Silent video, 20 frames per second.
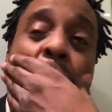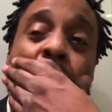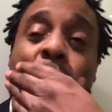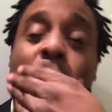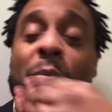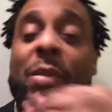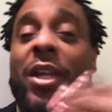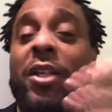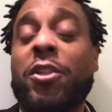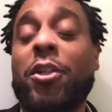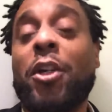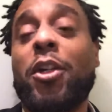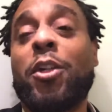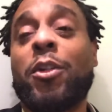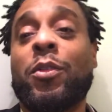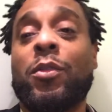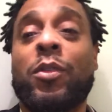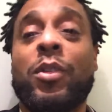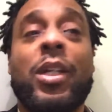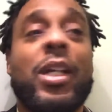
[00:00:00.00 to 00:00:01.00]
make sure you
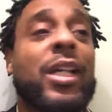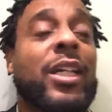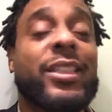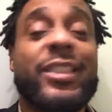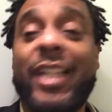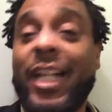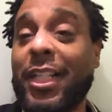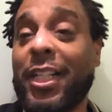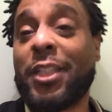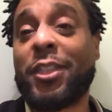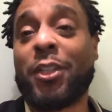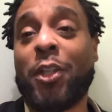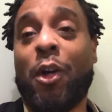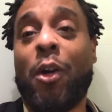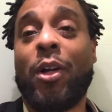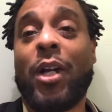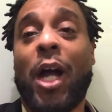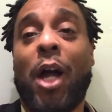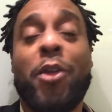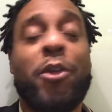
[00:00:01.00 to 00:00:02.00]
check the
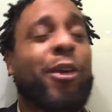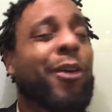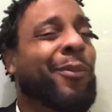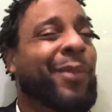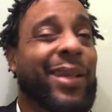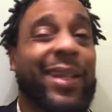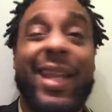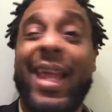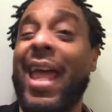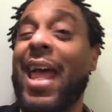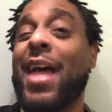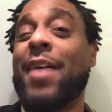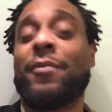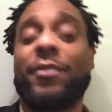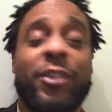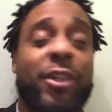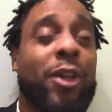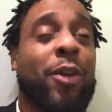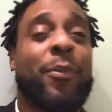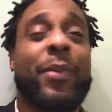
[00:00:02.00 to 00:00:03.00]
song out. You're going to be laughing.
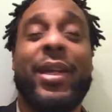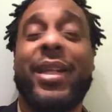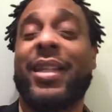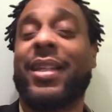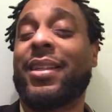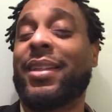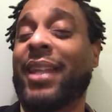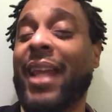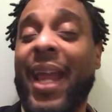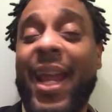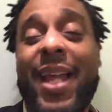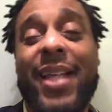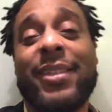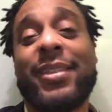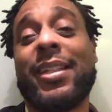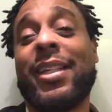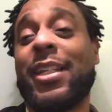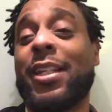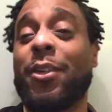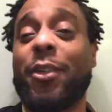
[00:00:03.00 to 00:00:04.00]
You're going to be
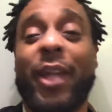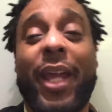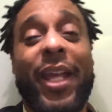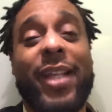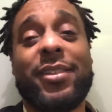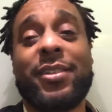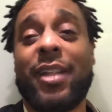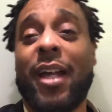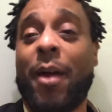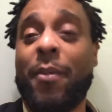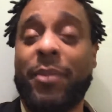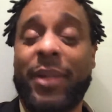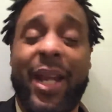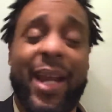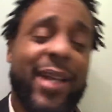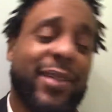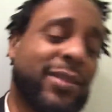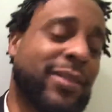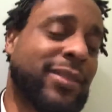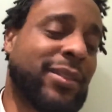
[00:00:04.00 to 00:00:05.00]
dancing. You can't stop
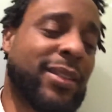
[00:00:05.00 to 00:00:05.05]
dancing to